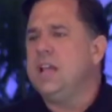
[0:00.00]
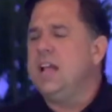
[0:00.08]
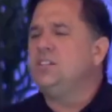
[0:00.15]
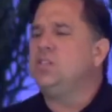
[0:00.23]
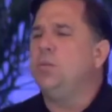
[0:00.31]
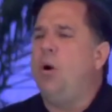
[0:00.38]

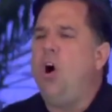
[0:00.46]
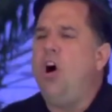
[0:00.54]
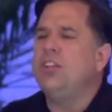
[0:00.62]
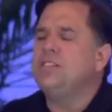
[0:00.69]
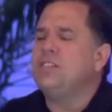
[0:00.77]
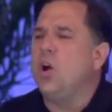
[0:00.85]
And so
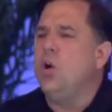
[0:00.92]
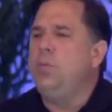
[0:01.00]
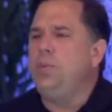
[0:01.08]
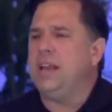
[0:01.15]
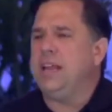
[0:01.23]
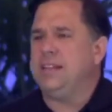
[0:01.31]
Paul is
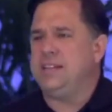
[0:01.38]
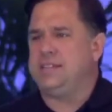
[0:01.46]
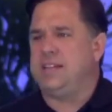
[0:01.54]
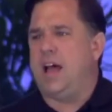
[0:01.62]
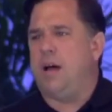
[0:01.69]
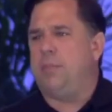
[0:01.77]
opening
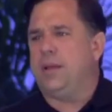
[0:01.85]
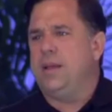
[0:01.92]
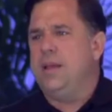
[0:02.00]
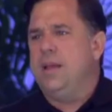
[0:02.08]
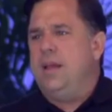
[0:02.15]
this up,